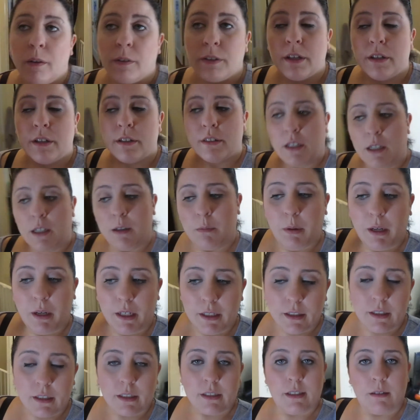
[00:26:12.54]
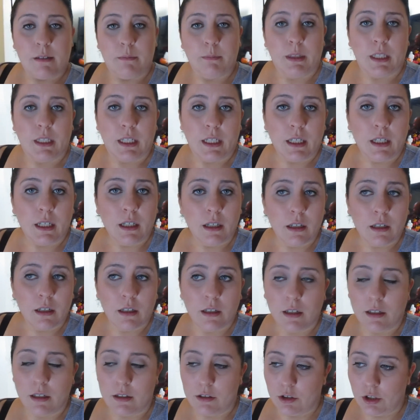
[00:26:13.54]
I was outside painting something
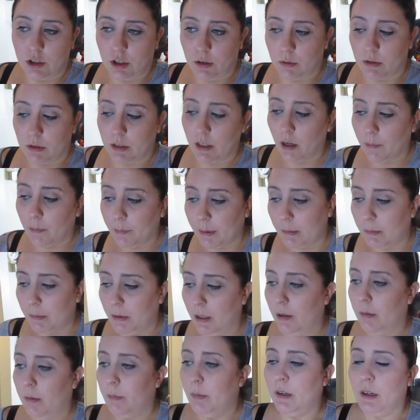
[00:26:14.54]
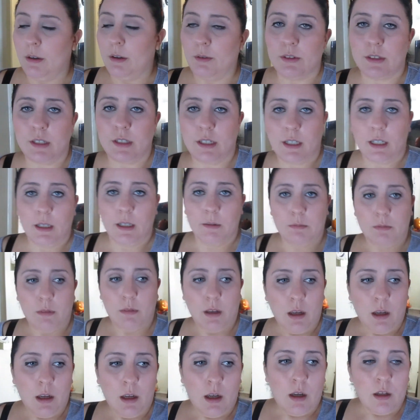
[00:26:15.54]
and Gio was helping me, but I was letting him
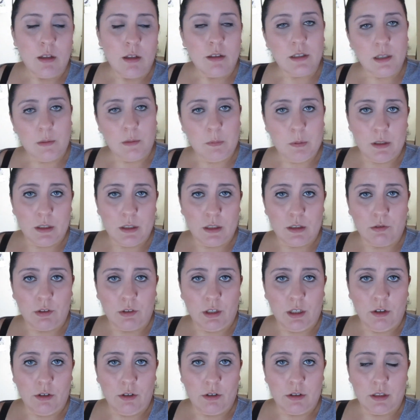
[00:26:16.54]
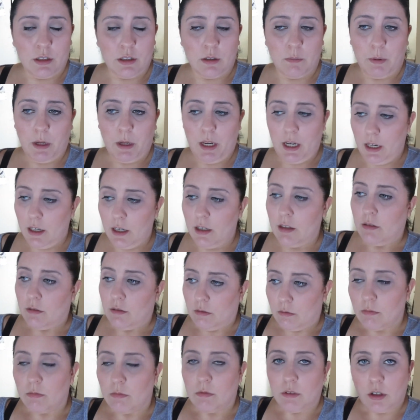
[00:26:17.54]
dip his finger into the paint
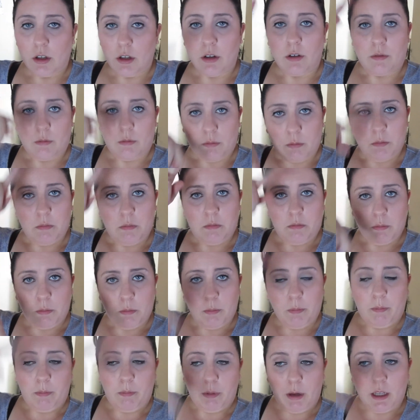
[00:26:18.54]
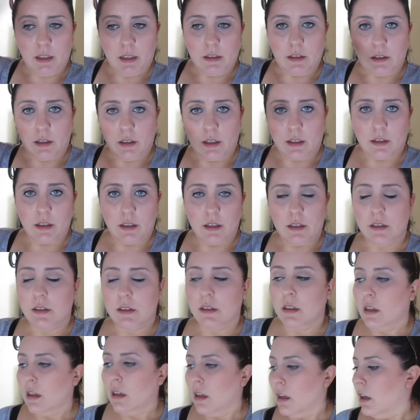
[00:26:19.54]
and, you know, paint it like
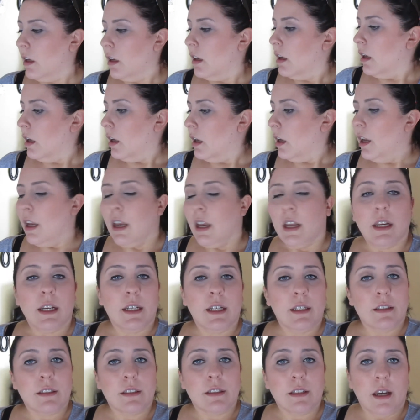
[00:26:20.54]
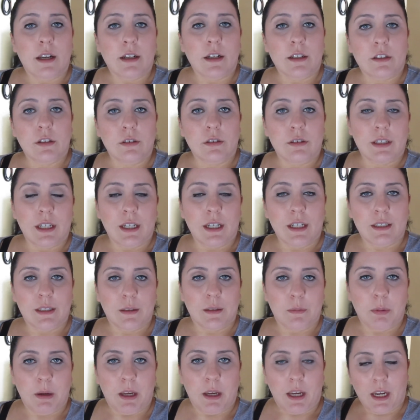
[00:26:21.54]
this. And he decided to take
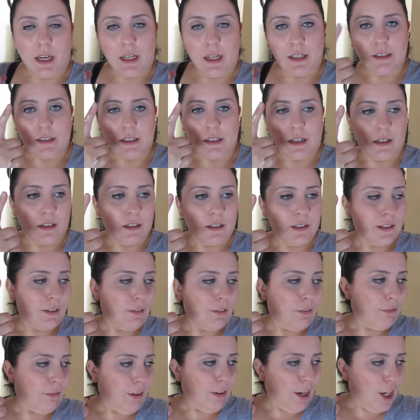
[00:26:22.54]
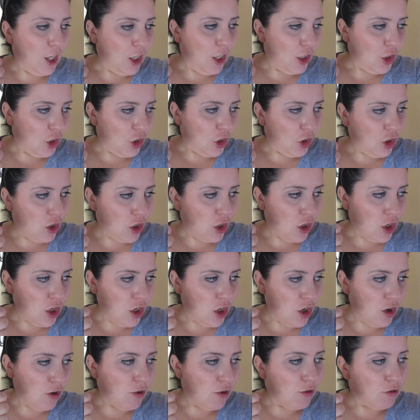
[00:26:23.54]
the paint on his finger,
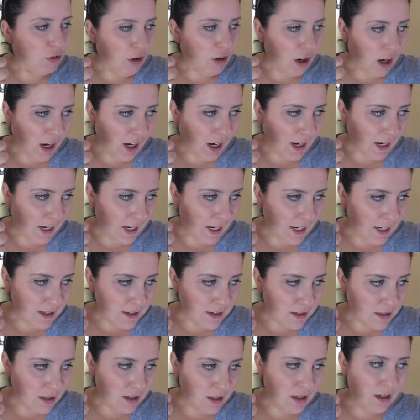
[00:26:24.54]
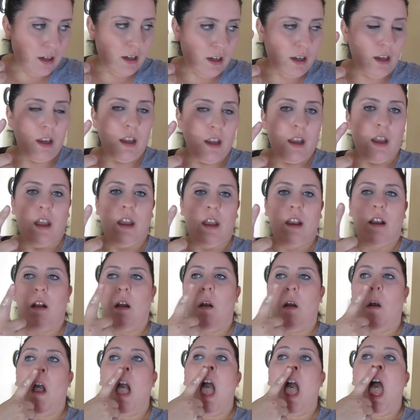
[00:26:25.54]
right, and
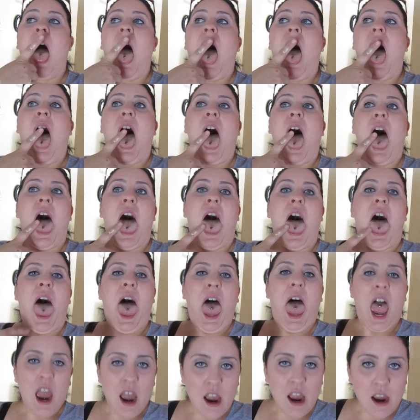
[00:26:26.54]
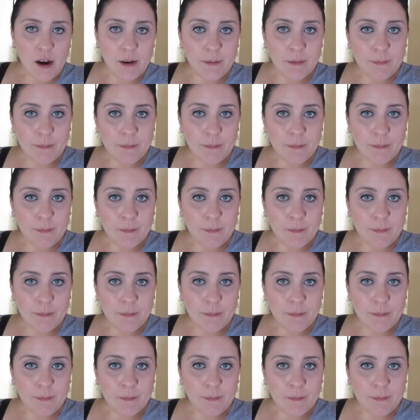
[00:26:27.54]
go, ah,